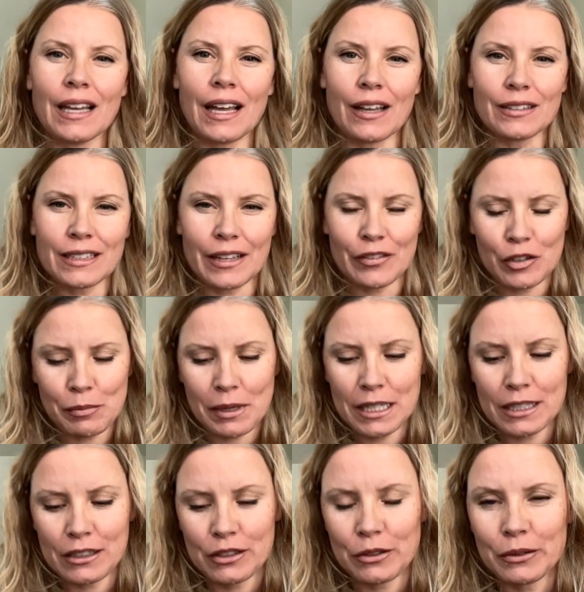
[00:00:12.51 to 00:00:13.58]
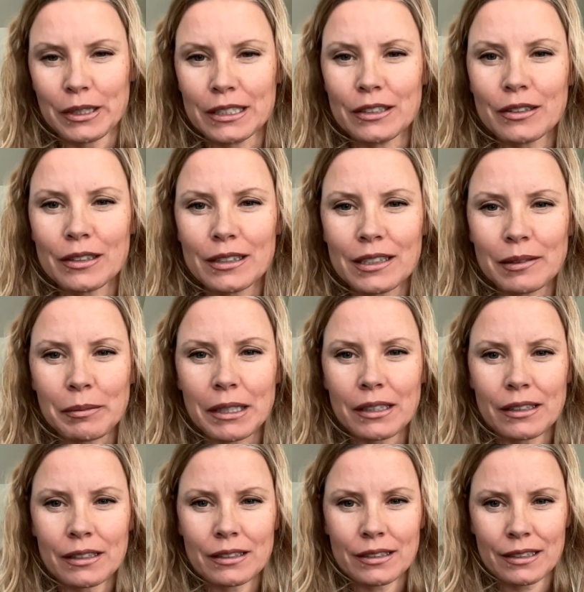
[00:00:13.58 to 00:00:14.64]
How's everybody doing? You can see my
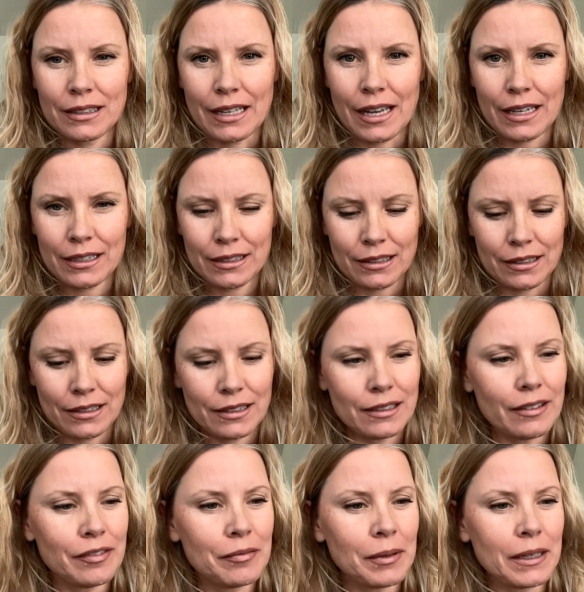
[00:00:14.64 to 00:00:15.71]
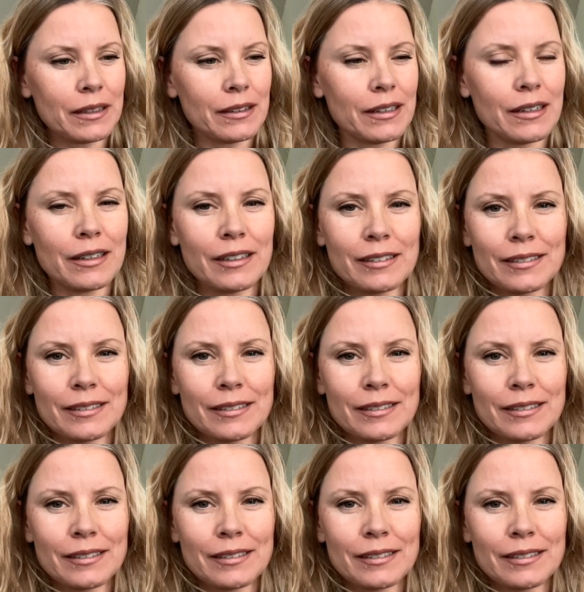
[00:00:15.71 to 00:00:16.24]
snacks and stuff back there.